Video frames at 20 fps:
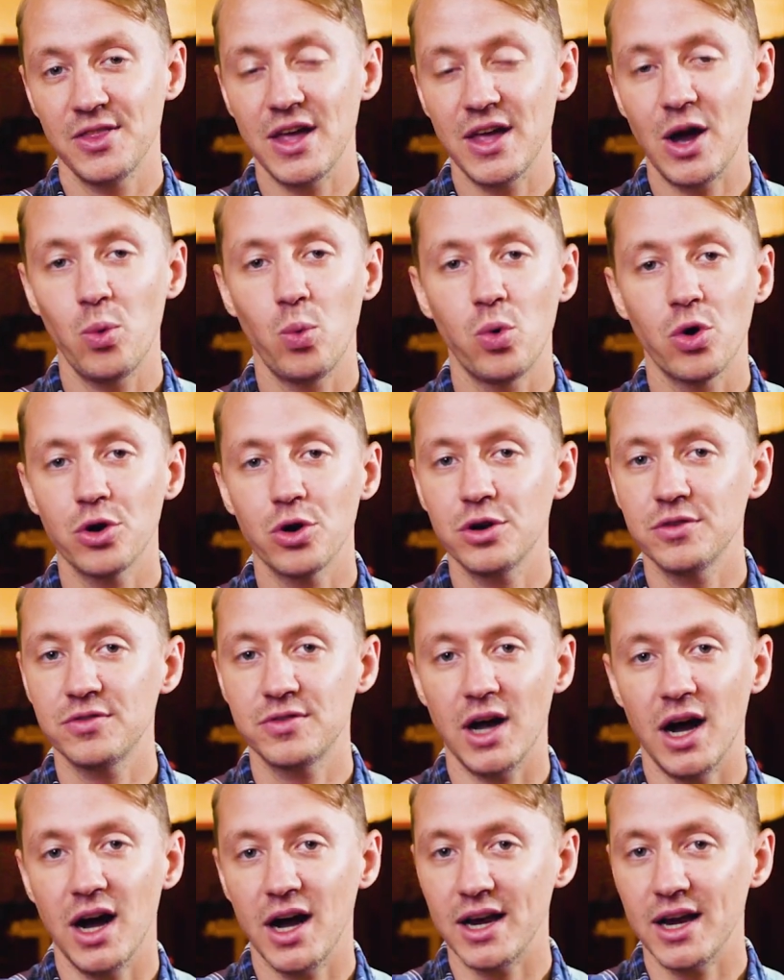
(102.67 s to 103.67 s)
That word
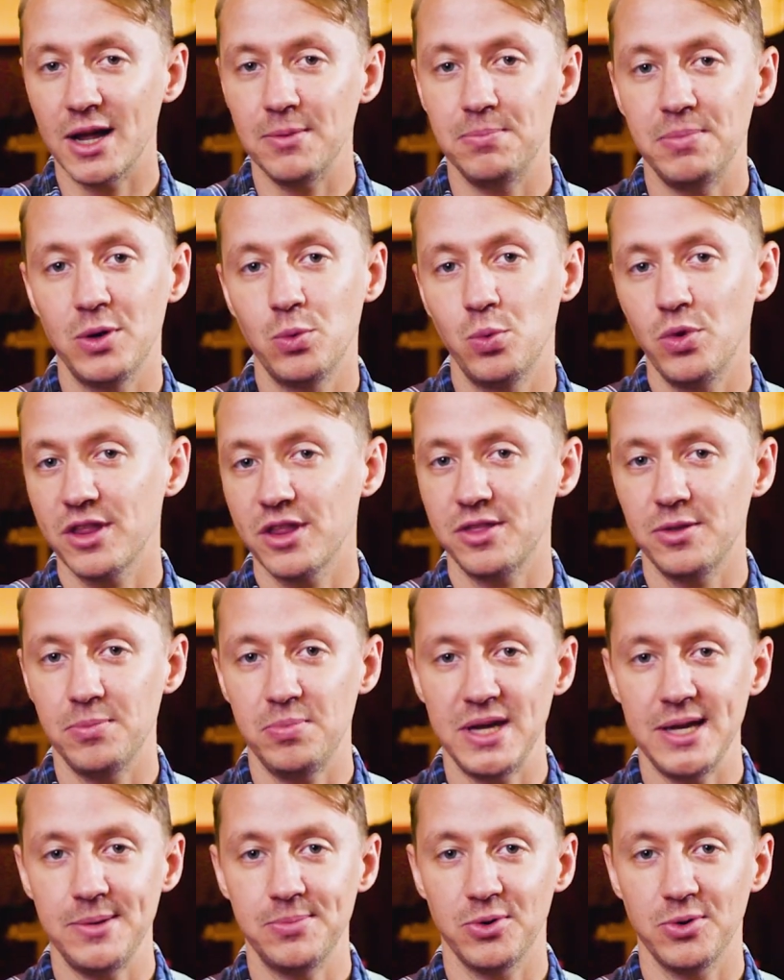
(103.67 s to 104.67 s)
of God had been with the
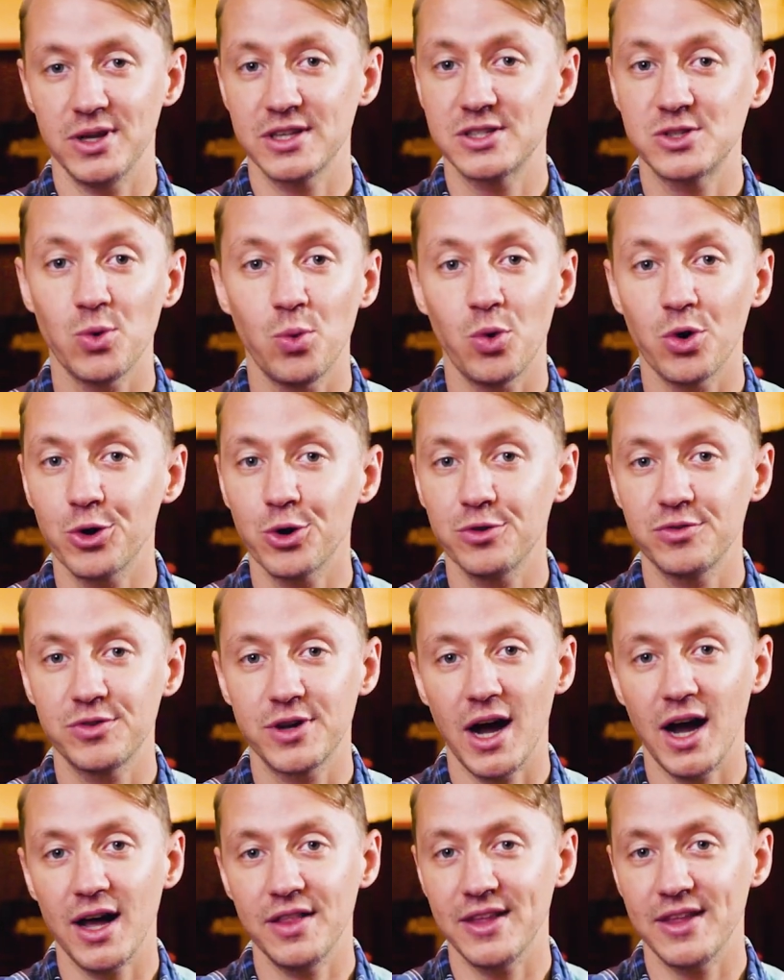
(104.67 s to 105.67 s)
people. It's the word of
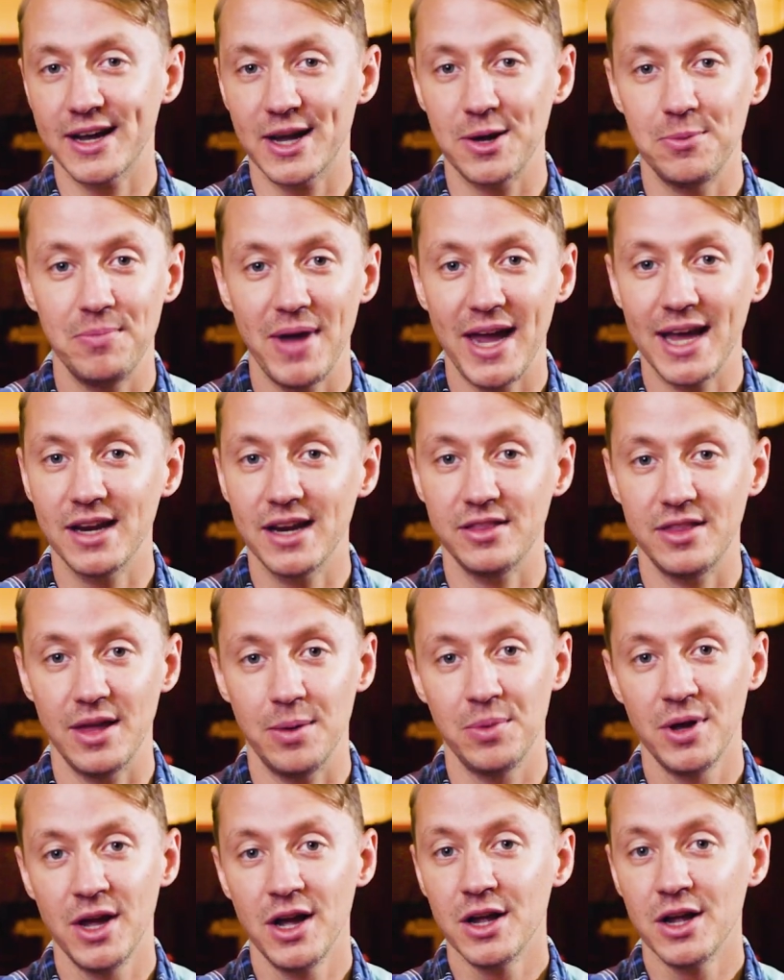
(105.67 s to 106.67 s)
God that commanded
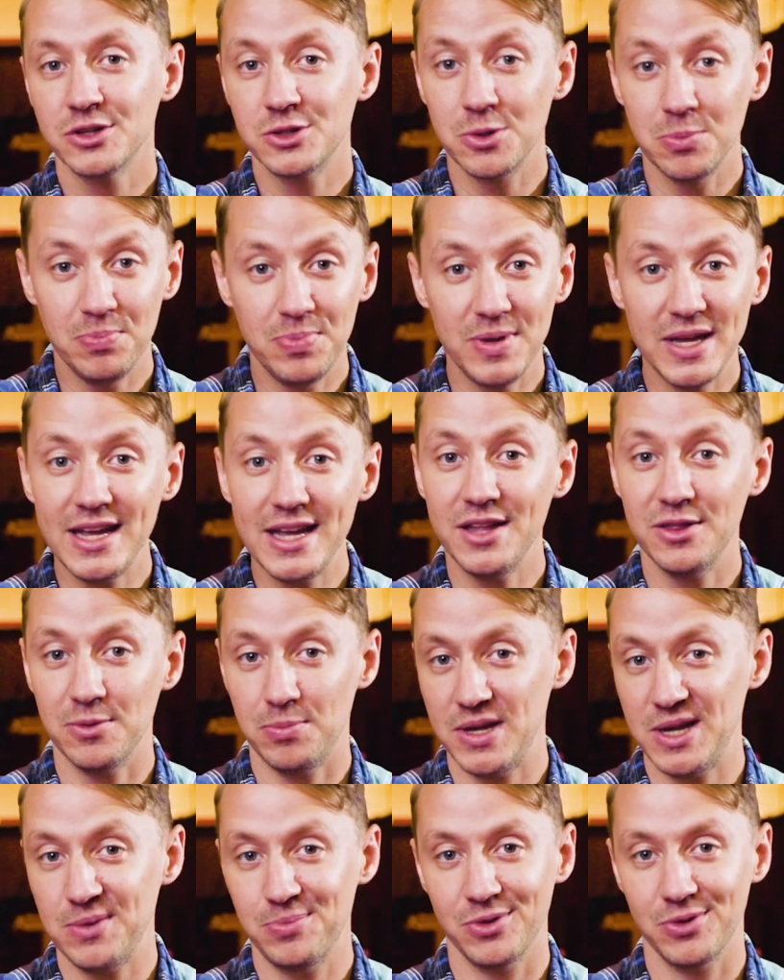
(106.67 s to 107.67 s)
them to be the
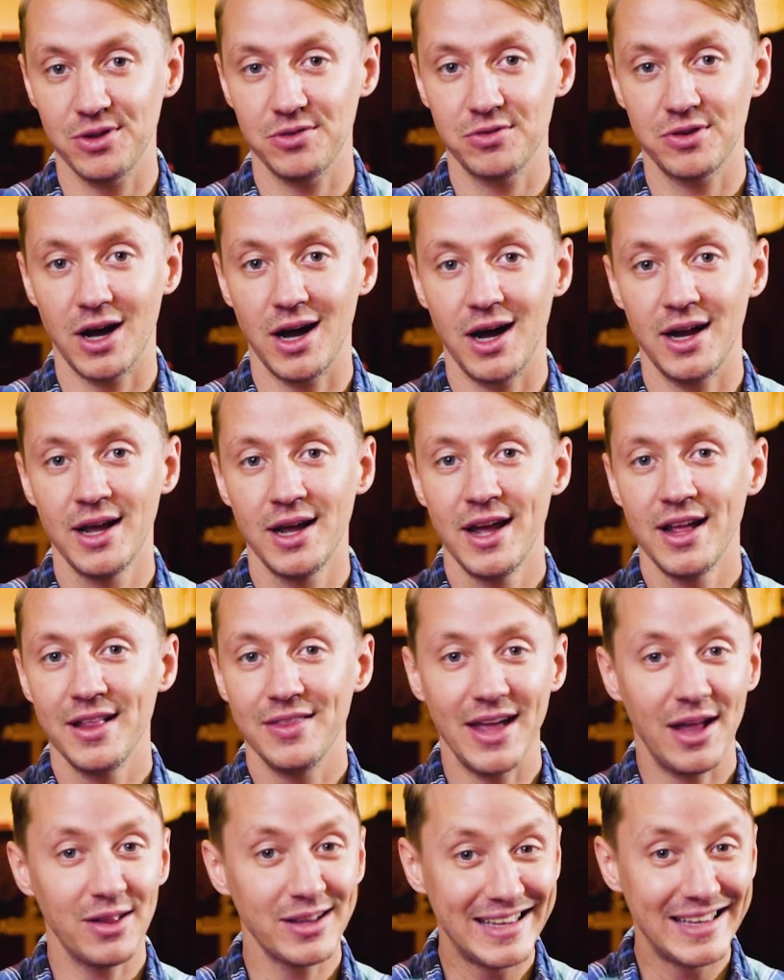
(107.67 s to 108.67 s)
people of God,
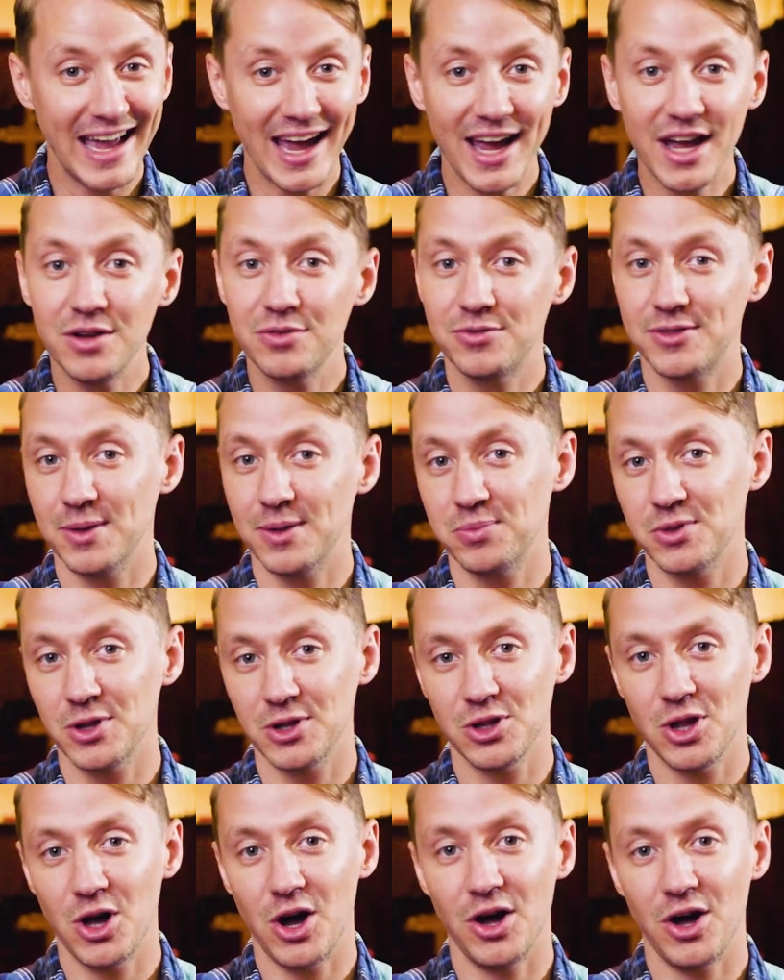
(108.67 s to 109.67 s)
that gave them
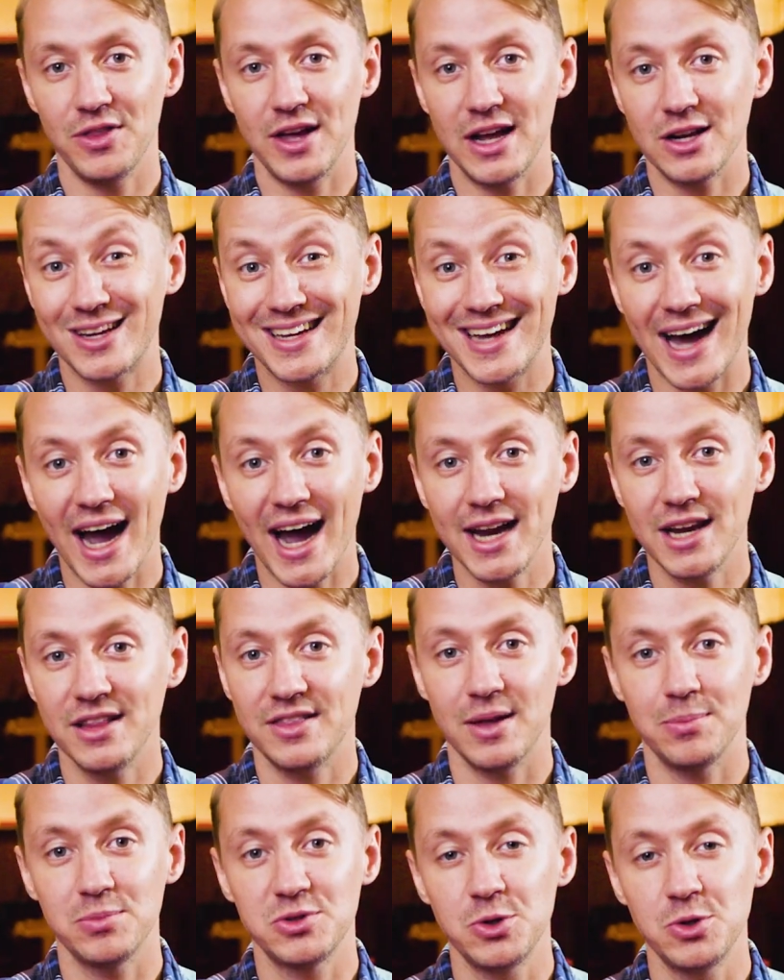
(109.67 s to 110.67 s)
the law, that
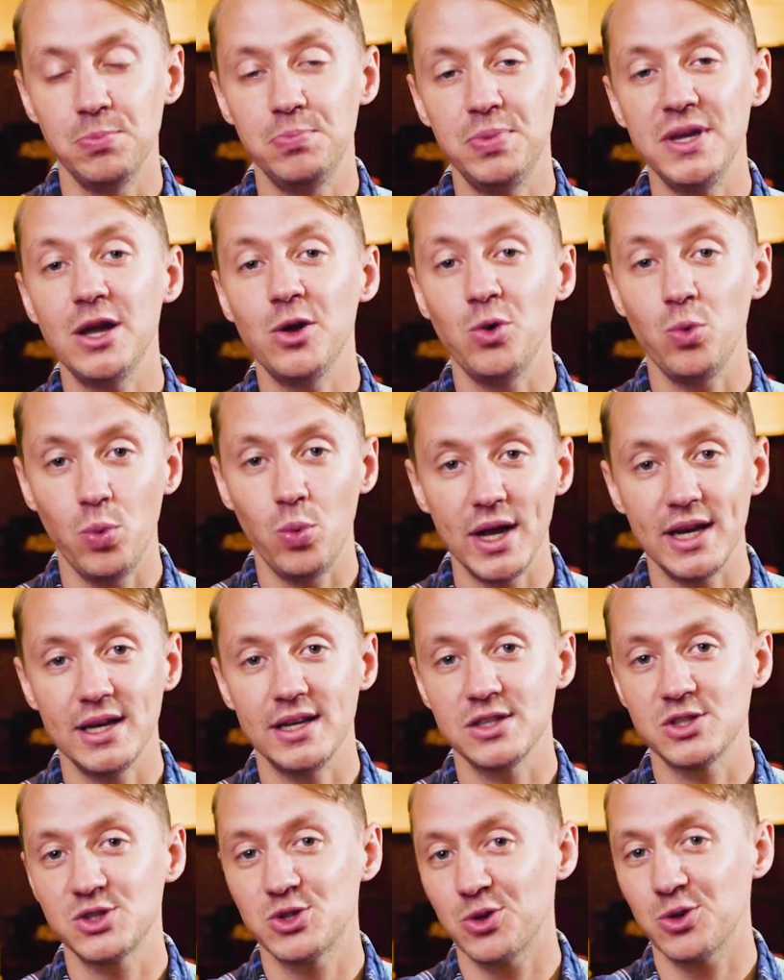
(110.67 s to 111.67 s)
guided them to be a
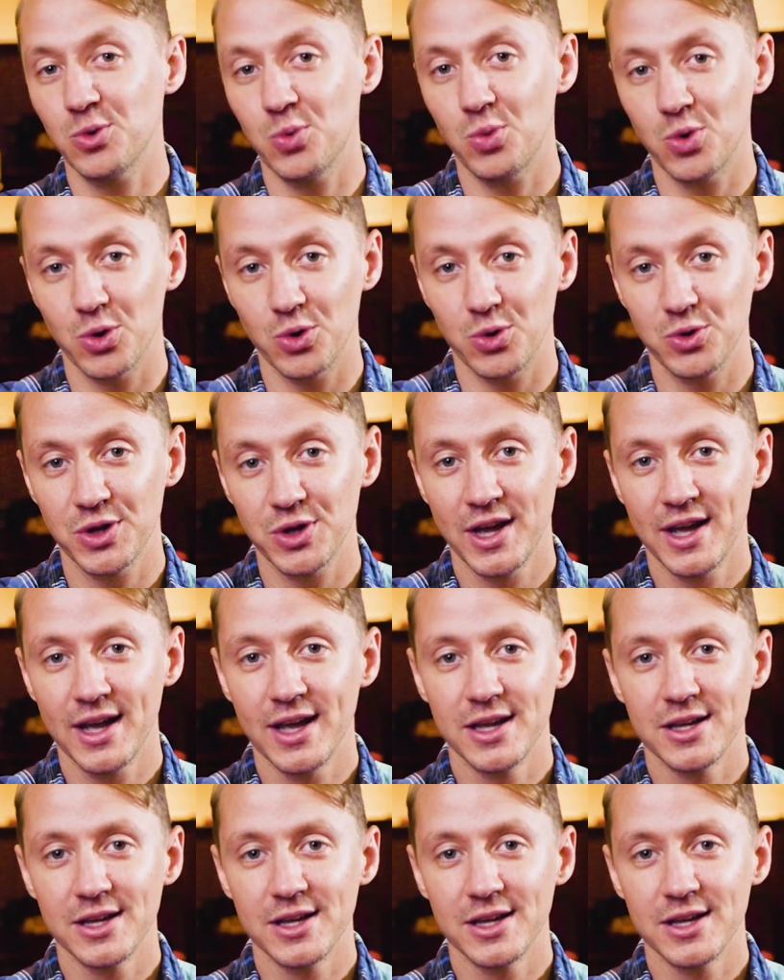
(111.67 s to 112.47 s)
witness to the world.